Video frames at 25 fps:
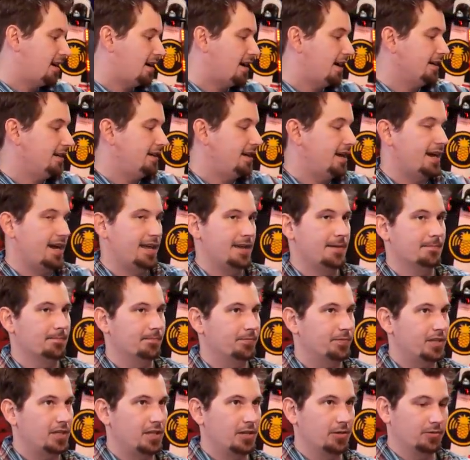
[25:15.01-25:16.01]
I can
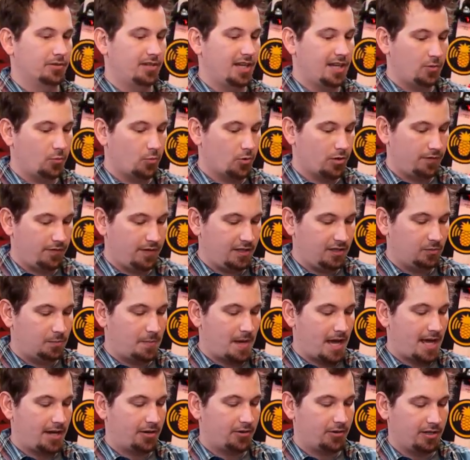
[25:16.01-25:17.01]
take one of these
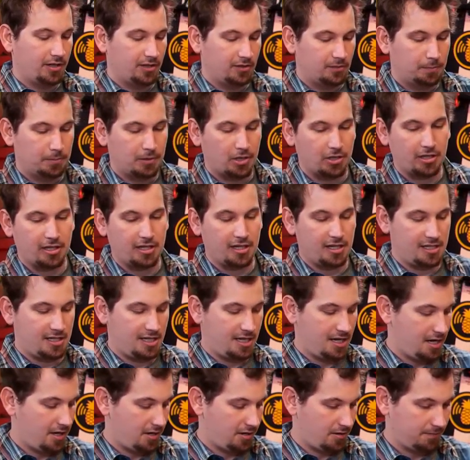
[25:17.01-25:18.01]
batteries, plug it in
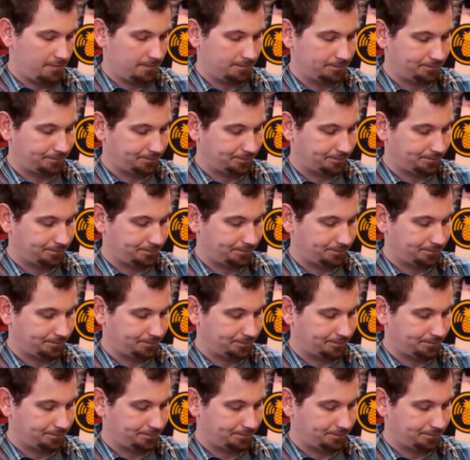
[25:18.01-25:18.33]
here,